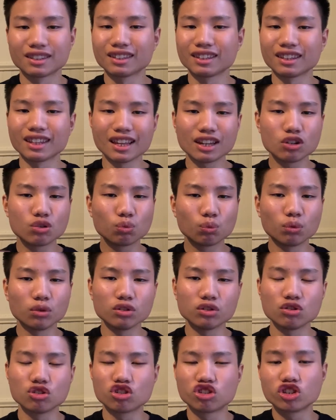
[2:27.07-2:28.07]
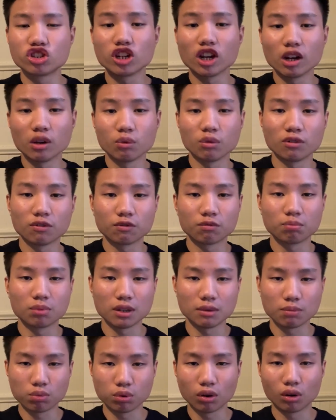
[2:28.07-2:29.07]
that you want to share with
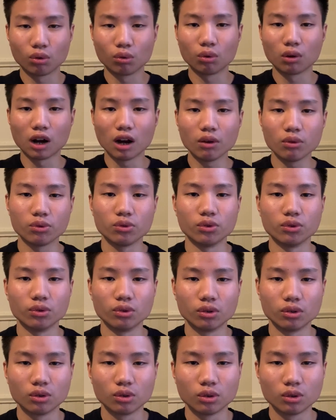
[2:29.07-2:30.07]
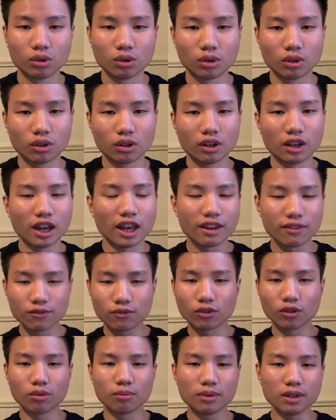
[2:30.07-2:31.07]
people around you. And
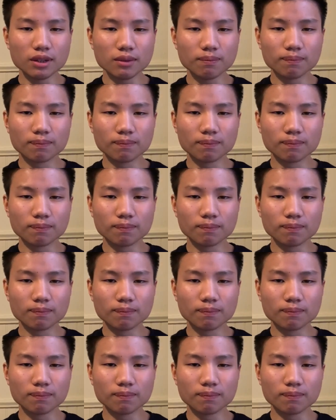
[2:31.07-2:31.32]
for me,